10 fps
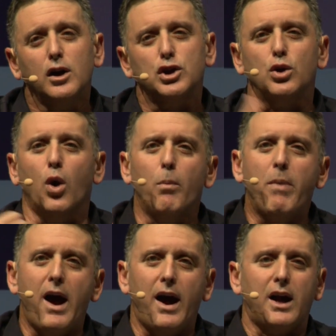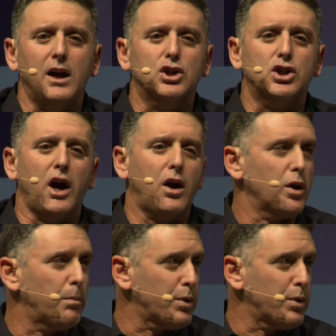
to go back and check on a